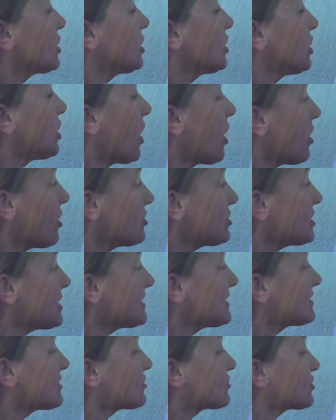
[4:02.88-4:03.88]

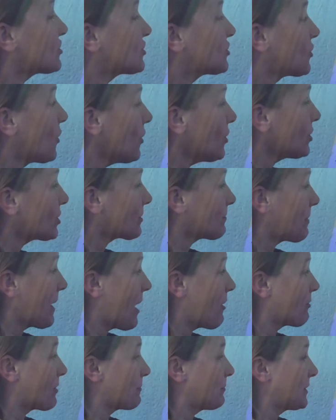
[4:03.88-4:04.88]
largest solar
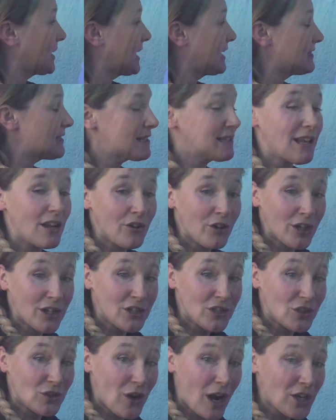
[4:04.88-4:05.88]
power plant is under
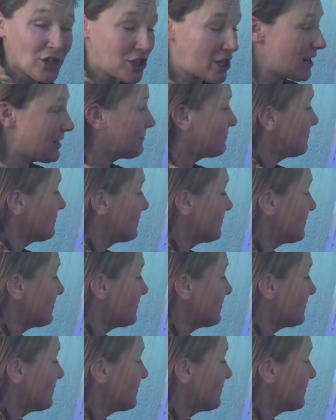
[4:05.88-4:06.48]
construction.